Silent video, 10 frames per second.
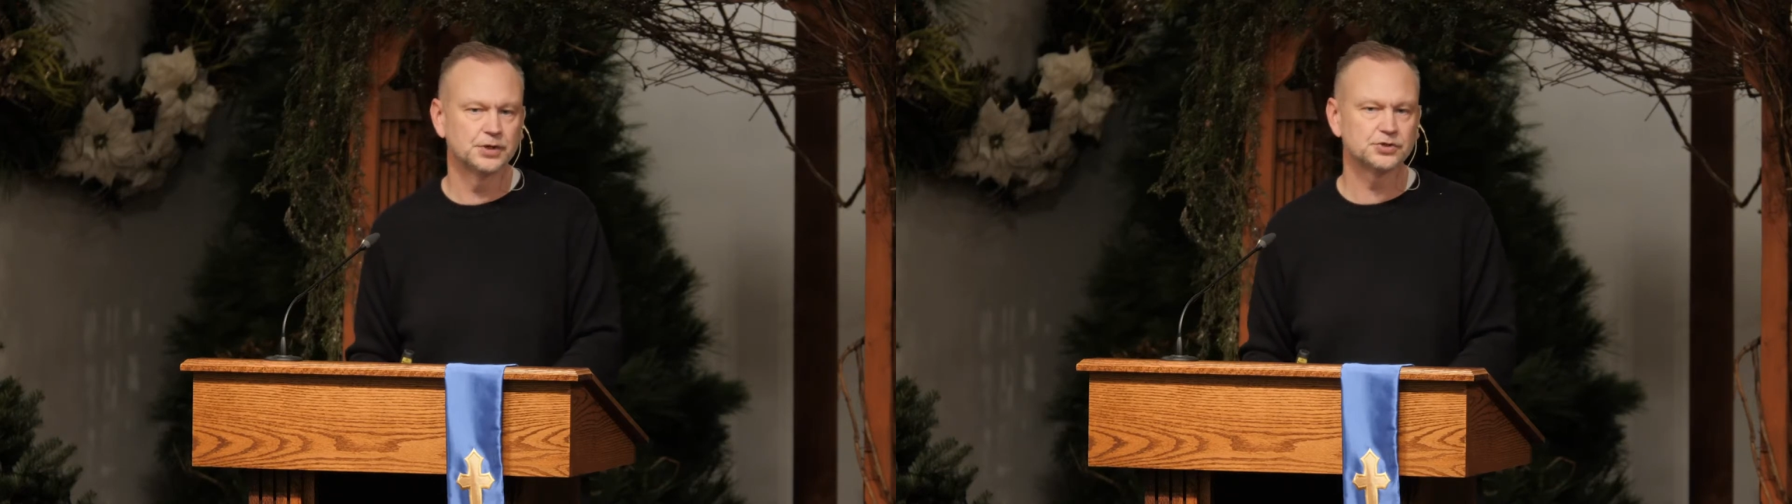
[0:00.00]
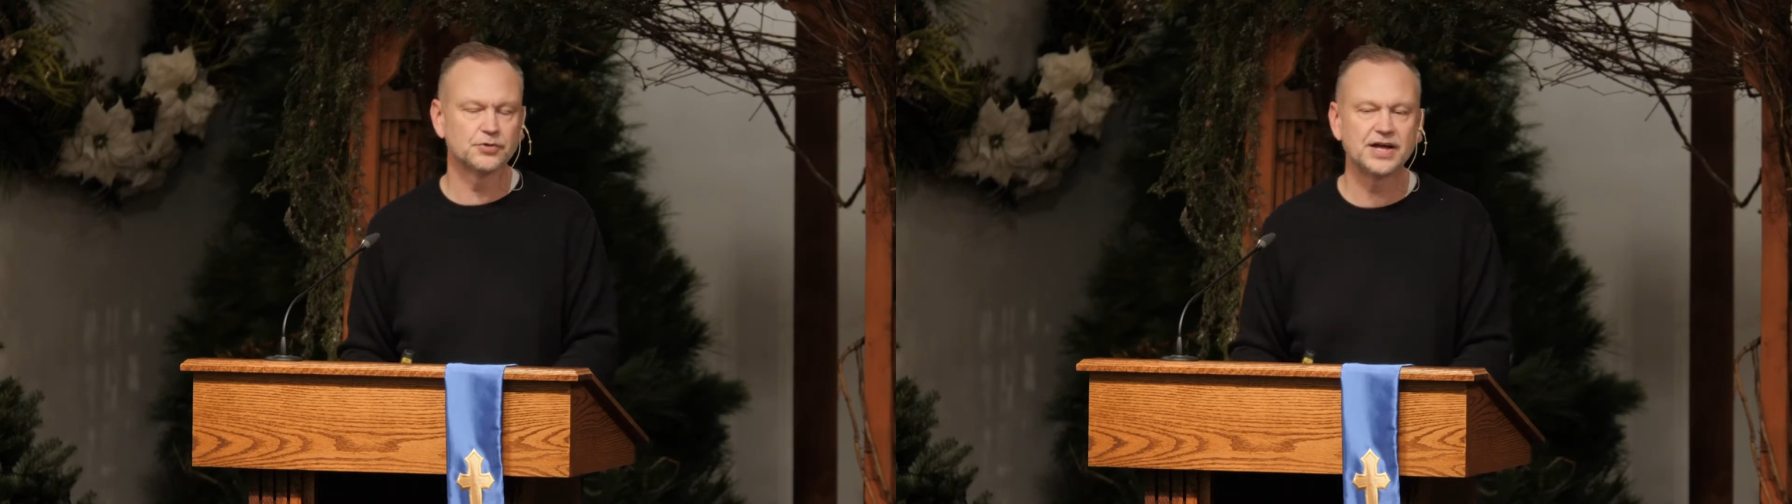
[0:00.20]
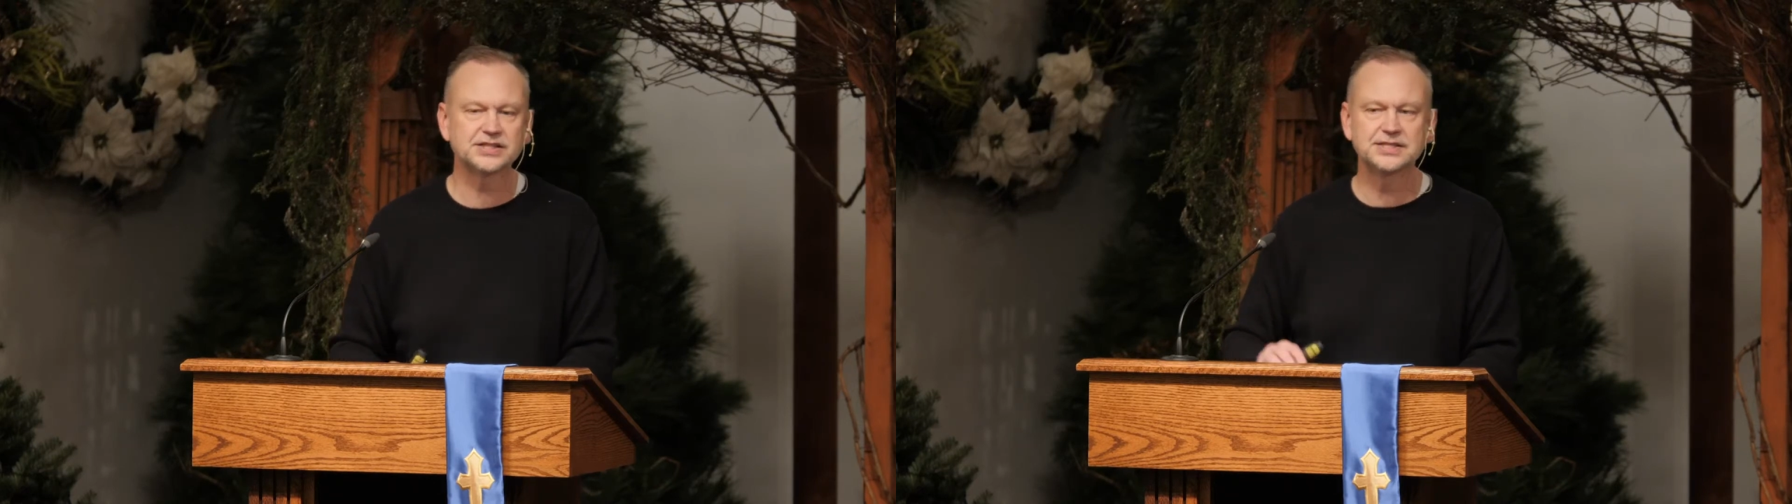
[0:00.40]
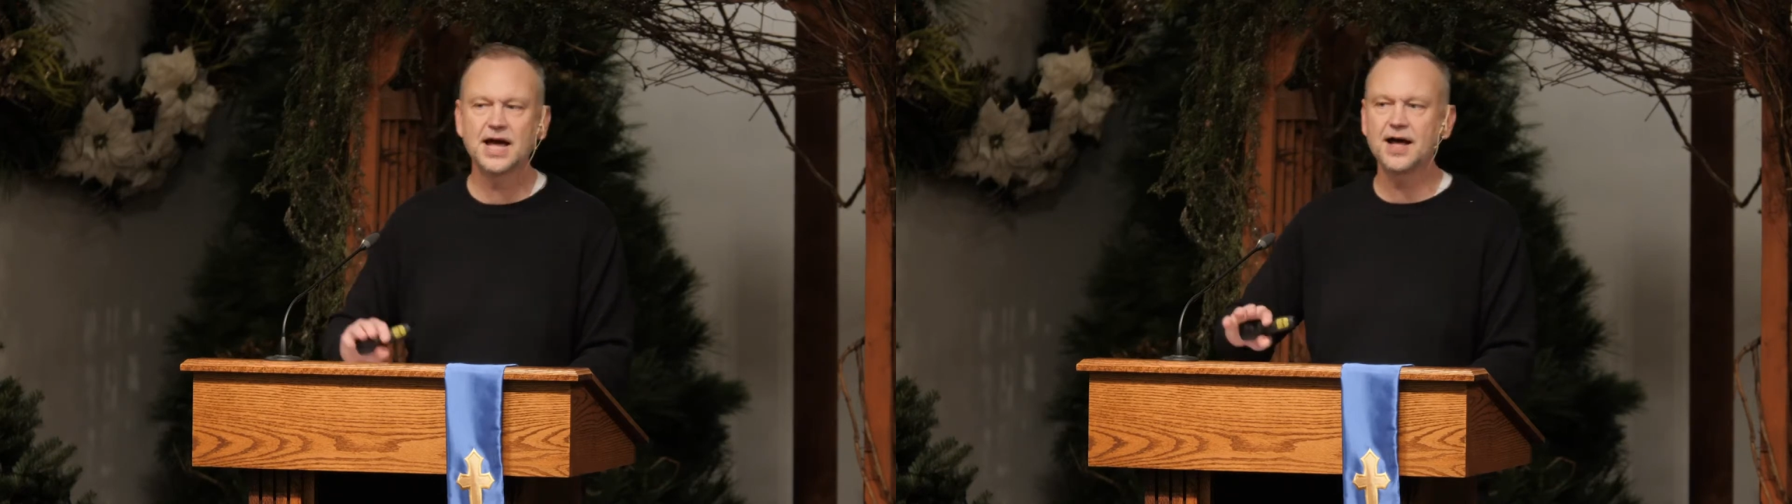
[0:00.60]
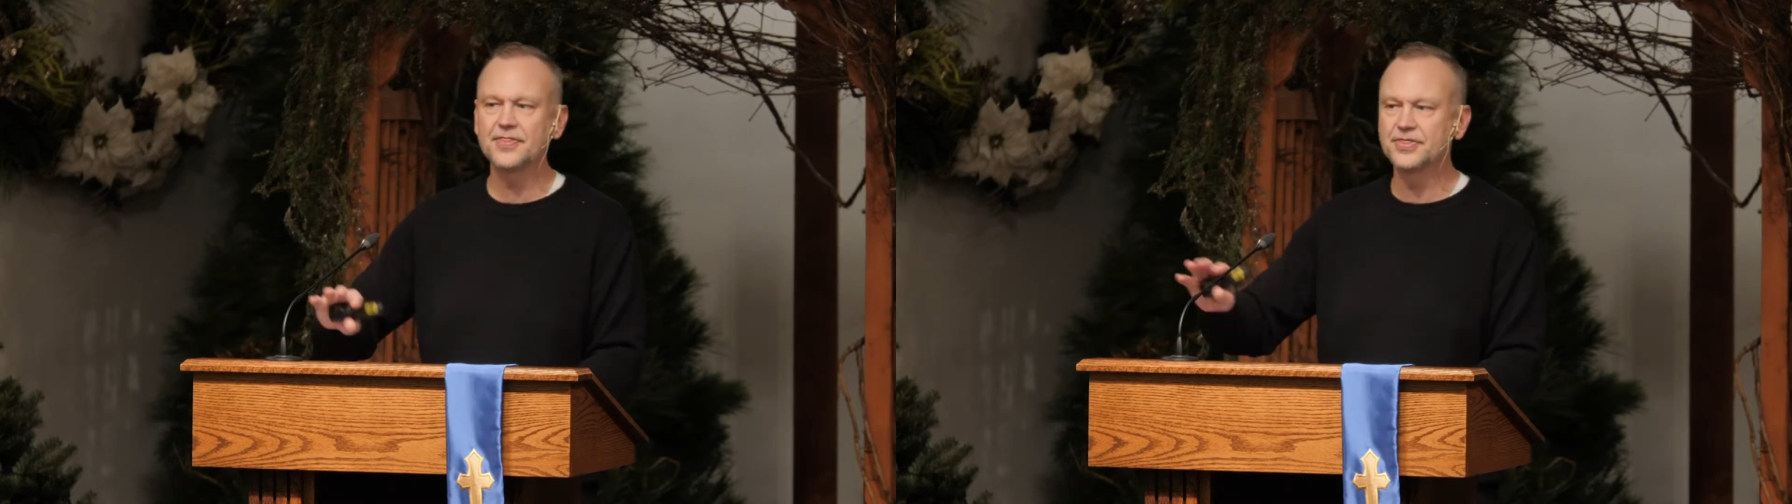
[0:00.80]
So that's
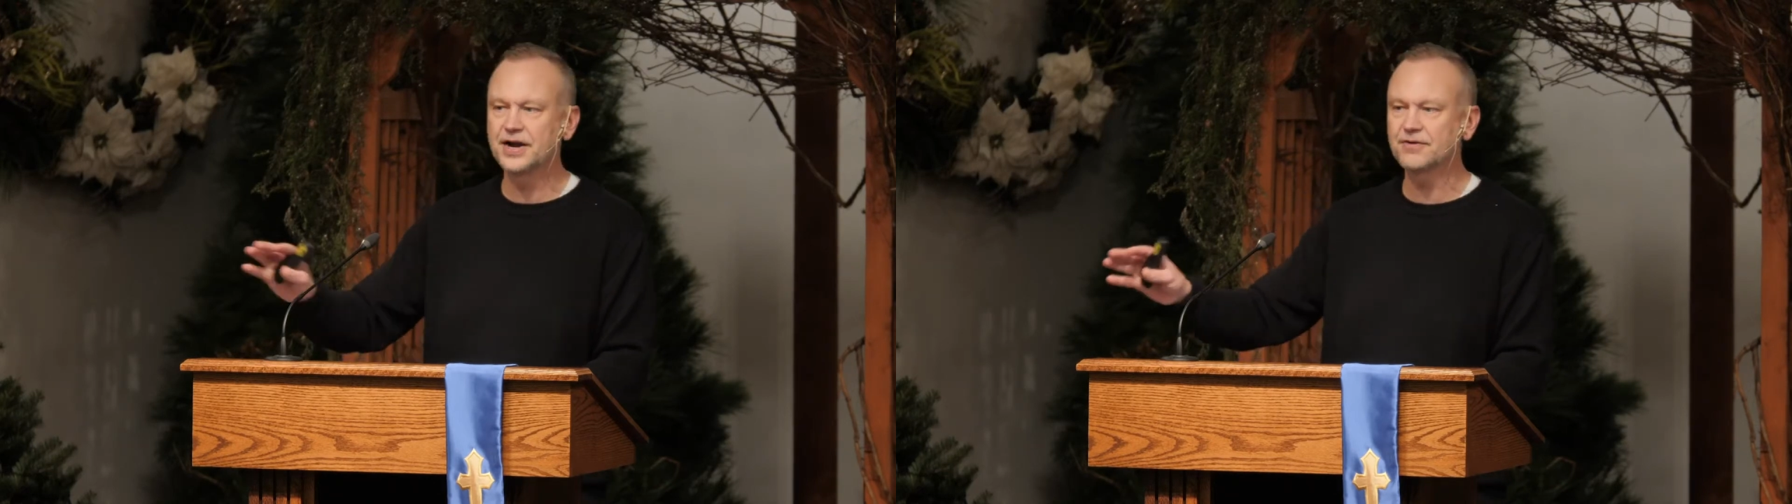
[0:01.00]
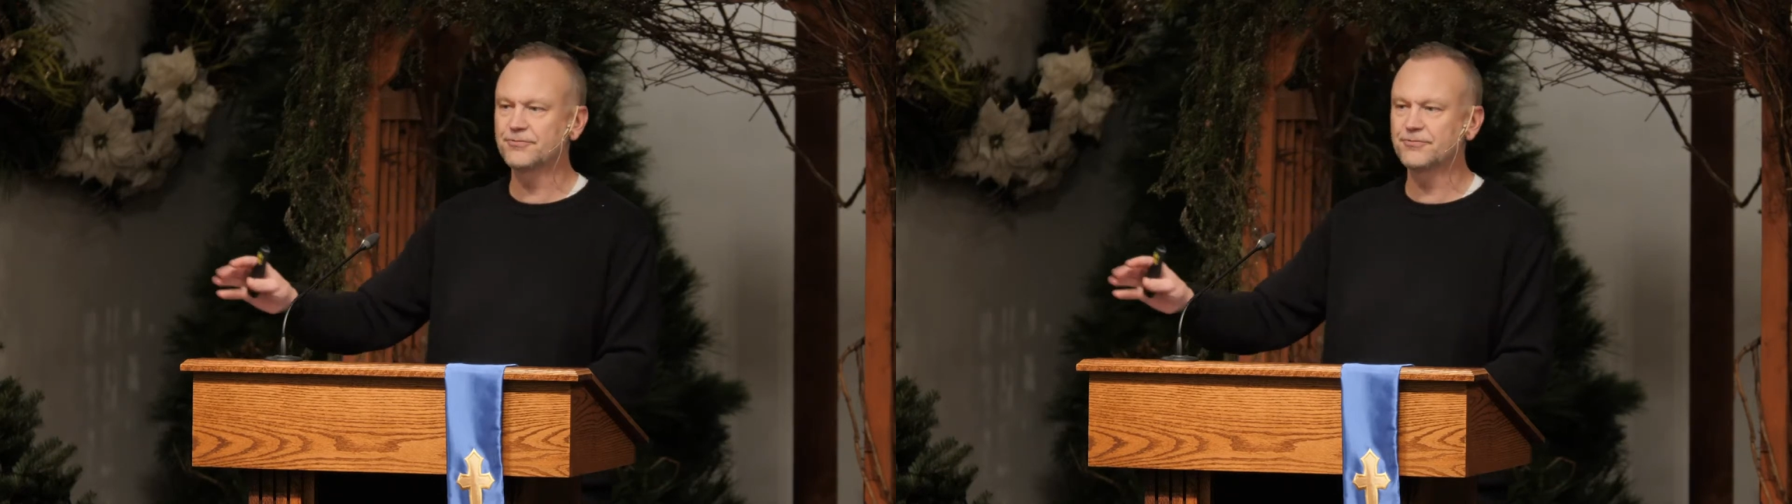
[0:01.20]
not their